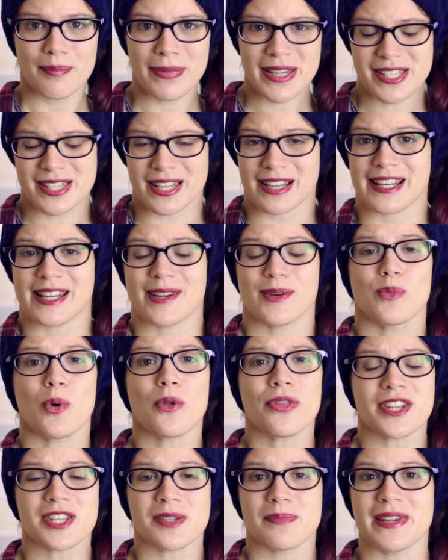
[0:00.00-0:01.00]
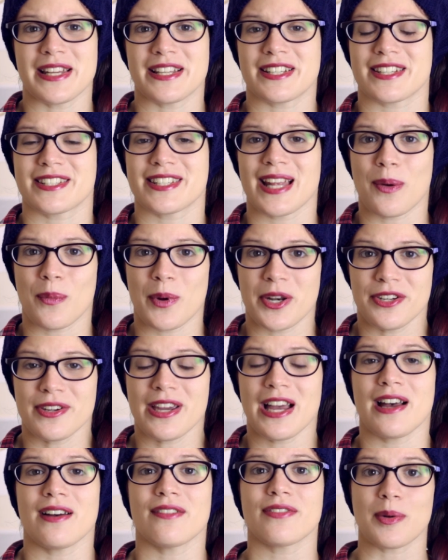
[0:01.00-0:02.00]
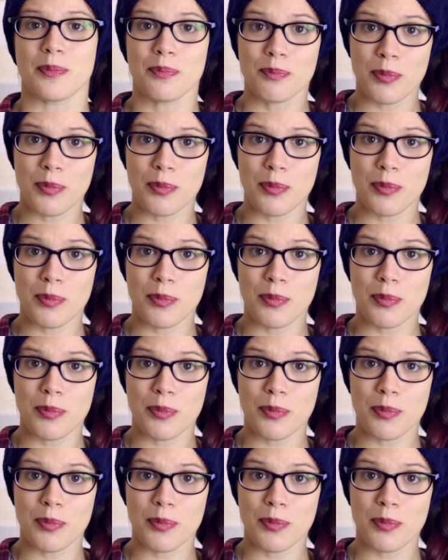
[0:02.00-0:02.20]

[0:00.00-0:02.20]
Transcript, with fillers: Basically, what this means is that when you have a